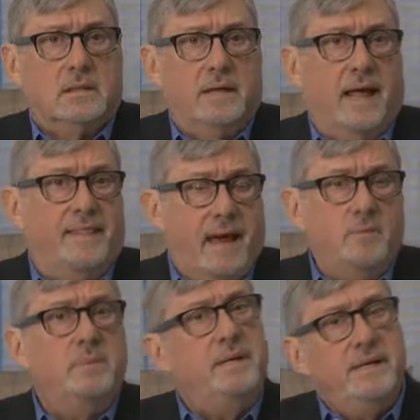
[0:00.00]
Now,
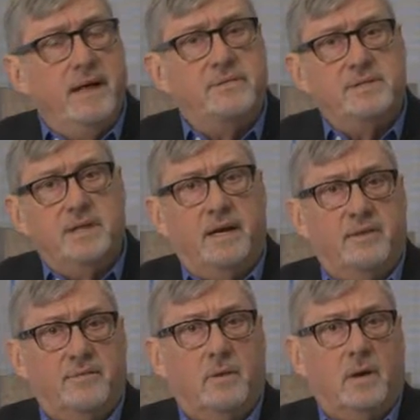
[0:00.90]
that would be
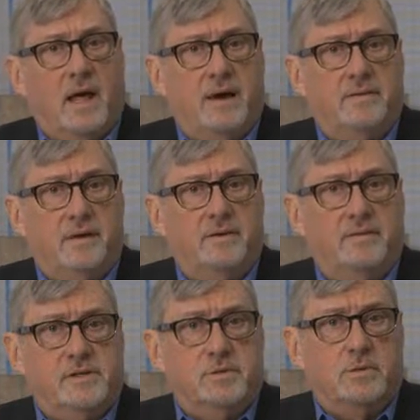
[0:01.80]
devastating for a lot of
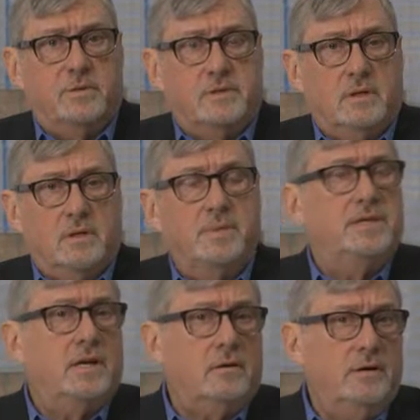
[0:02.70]
individuals,
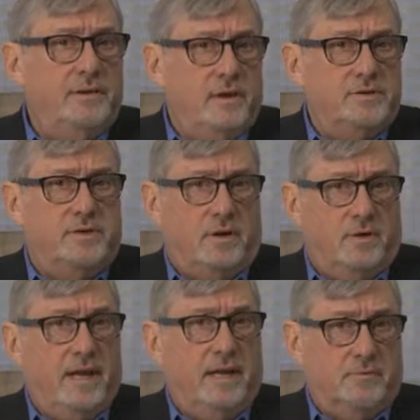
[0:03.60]
particularly those that
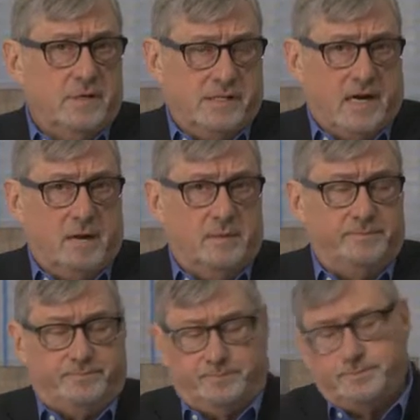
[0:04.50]
are in
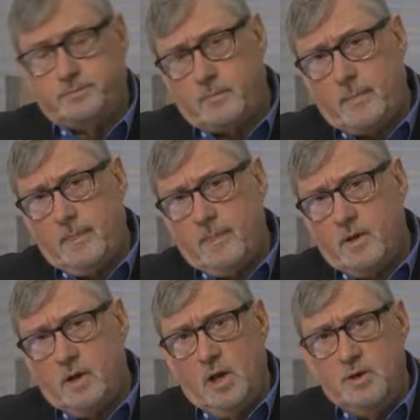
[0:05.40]
retirement,
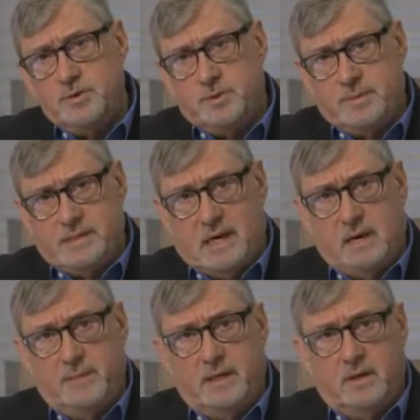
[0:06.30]
close to
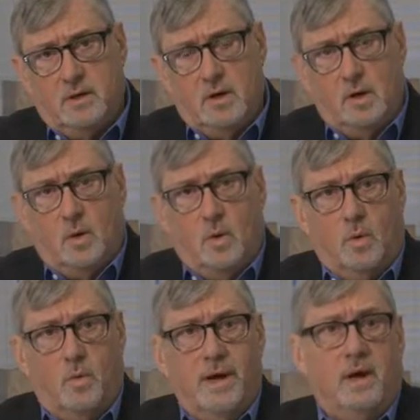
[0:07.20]
retirement,
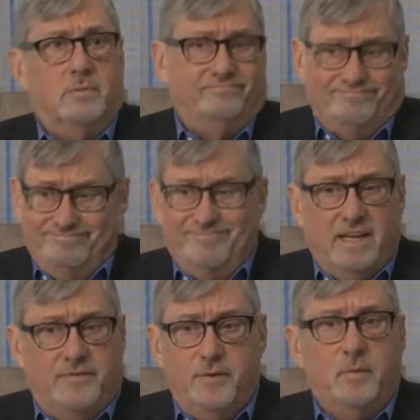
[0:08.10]
or well,
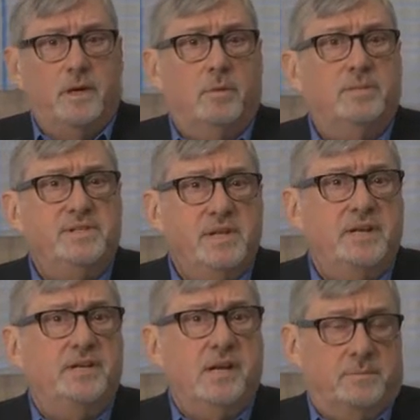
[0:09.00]
if you will,
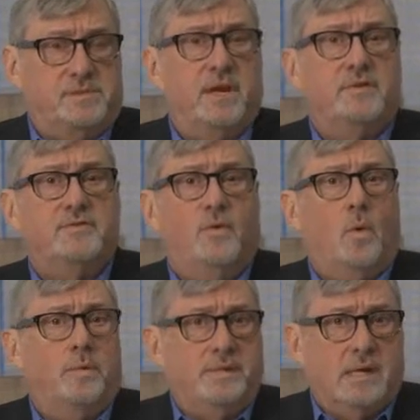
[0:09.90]
position themselves
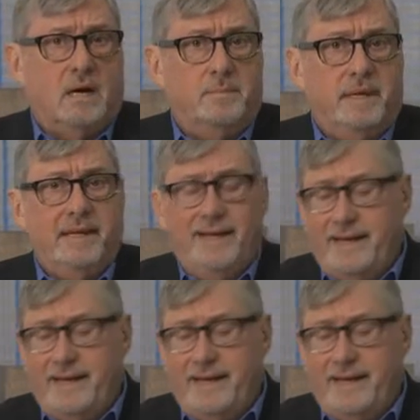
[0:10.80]
for retirement.